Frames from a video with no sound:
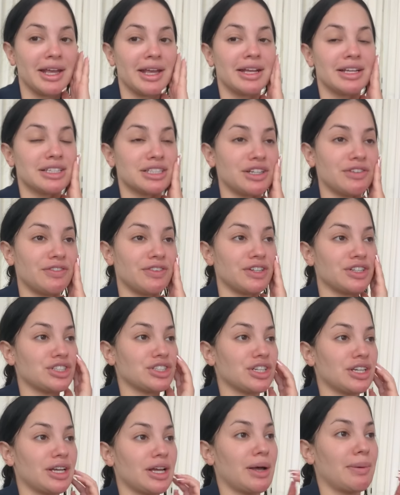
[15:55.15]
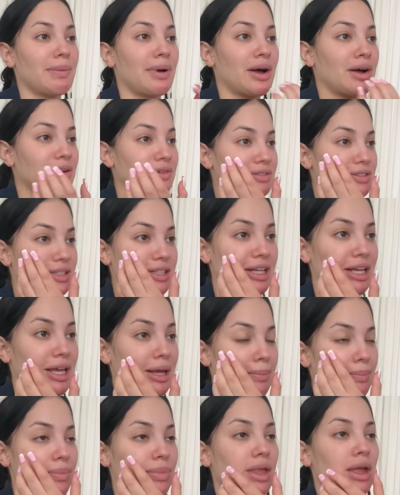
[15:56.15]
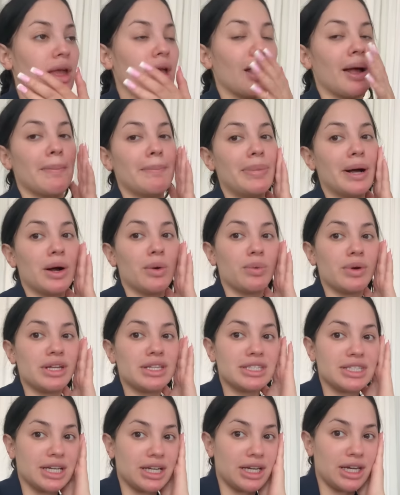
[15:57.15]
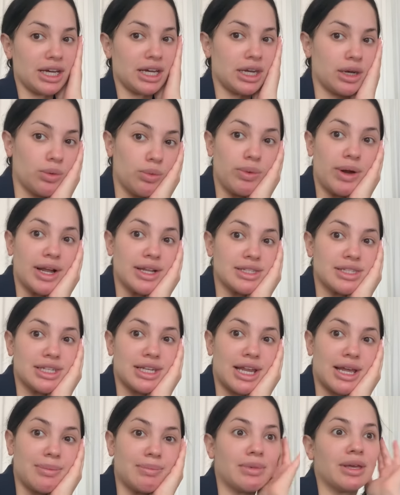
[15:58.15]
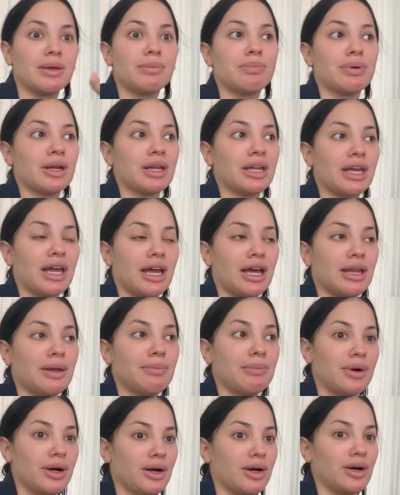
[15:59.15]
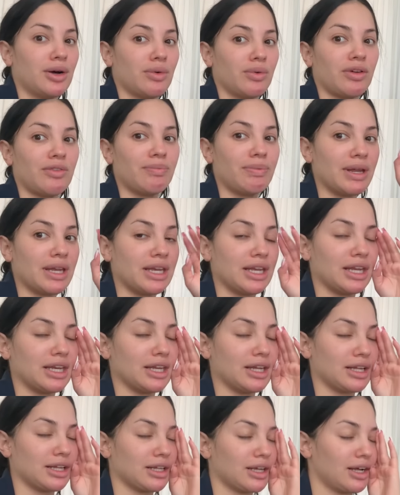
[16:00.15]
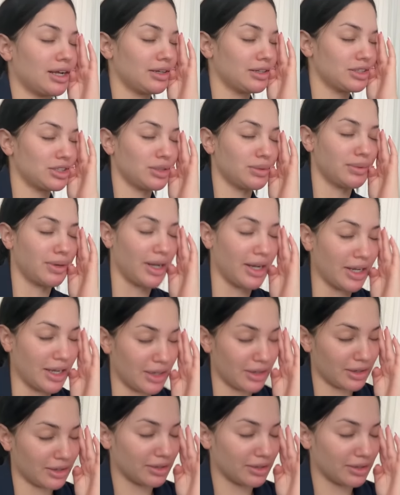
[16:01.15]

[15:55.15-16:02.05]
sufficient amount of sleep. But we did run today, me, Brittany, and Mo. We've been needing to run